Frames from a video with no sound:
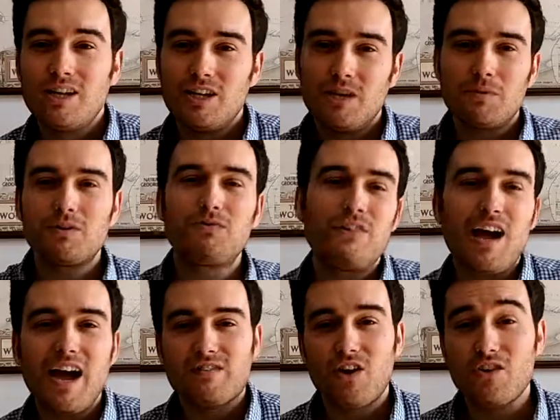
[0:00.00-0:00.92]
Number
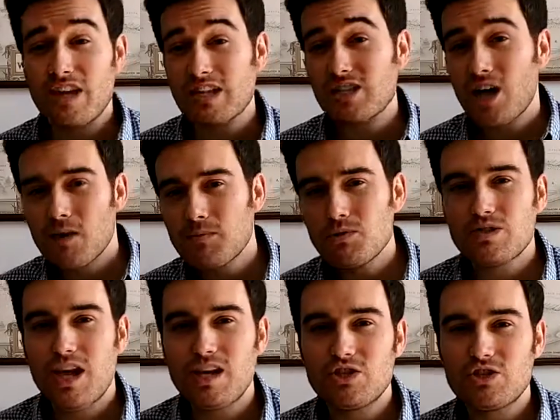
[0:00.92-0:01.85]
5, are they
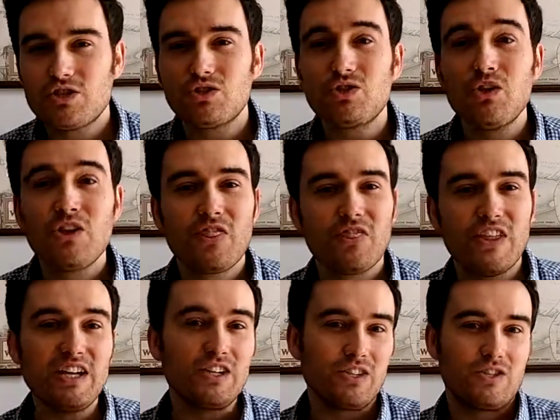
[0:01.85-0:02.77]
computational
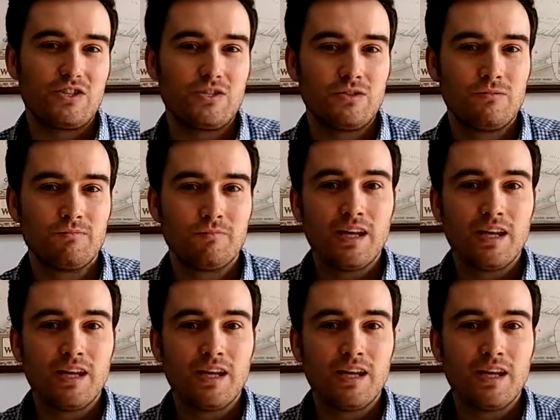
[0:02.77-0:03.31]
thinkers?